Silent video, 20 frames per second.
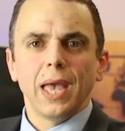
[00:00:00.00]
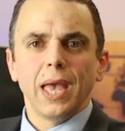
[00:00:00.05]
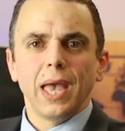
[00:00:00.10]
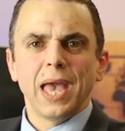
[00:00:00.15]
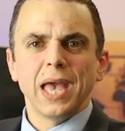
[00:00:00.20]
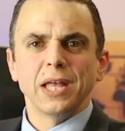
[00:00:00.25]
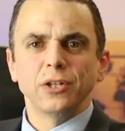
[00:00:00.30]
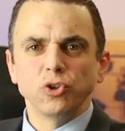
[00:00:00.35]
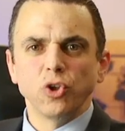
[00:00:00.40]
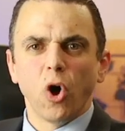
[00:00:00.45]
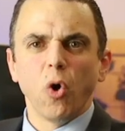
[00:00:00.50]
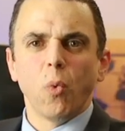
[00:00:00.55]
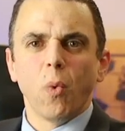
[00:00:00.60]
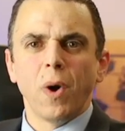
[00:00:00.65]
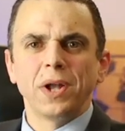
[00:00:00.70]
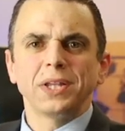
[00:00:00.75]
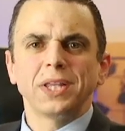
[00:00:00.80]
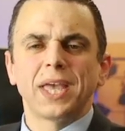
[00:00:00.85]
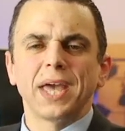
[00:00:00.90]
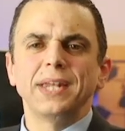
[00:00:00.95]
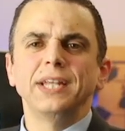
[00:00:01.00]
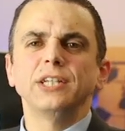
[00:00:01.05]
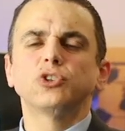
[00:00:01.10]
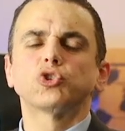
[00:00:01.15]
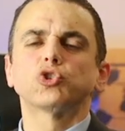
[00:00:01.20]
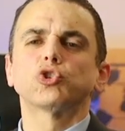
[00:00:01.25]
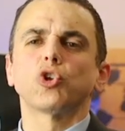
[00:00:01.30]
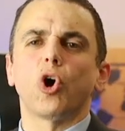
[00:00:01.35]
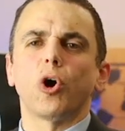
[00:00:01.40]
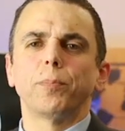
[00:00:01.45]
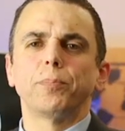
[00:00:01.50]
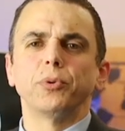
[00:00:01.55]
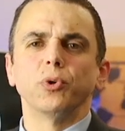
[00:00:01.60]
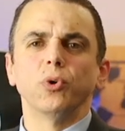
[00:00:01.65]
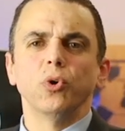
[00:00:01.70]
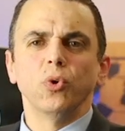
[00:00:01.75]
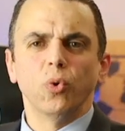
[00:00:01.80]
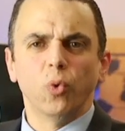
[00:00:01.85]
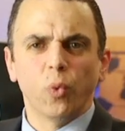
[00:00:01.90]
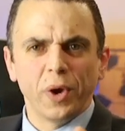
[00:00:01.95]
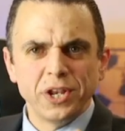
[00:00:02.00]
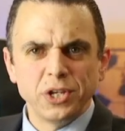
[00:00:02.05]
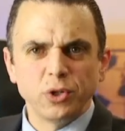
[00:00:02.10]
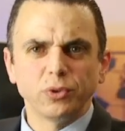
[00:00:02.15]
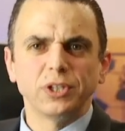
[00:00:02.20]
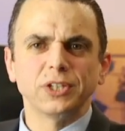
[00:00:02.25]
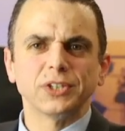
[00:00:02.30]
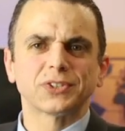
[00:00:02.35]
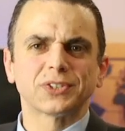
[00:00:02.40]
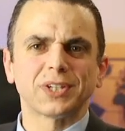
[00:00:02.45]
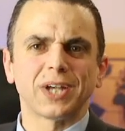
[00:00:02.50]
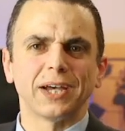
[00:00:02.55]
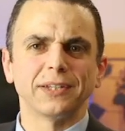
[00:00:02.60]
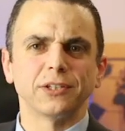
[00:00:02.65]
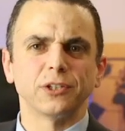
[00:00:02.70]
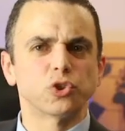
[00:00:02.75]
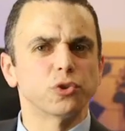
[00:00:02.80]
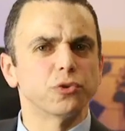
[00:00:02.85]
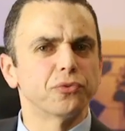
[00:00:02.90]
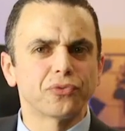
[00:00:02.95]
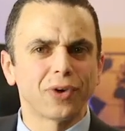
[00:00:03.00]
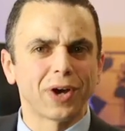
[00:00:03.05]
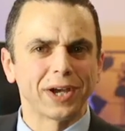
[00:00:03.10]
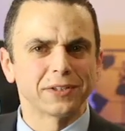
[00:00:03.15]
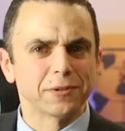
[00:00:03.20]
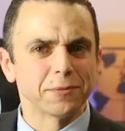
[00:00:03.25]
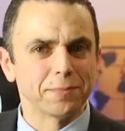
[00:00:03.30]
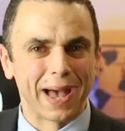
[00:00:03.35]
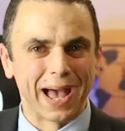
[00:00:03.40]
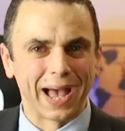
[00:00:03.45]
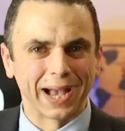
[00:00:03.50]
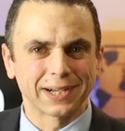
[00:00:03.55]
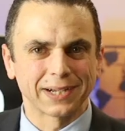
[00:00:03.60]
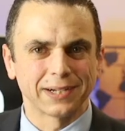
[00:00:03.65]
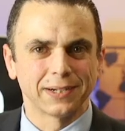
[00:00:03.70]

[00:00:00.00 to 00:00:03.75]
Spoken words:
And no one can stop you when you decide to fight back.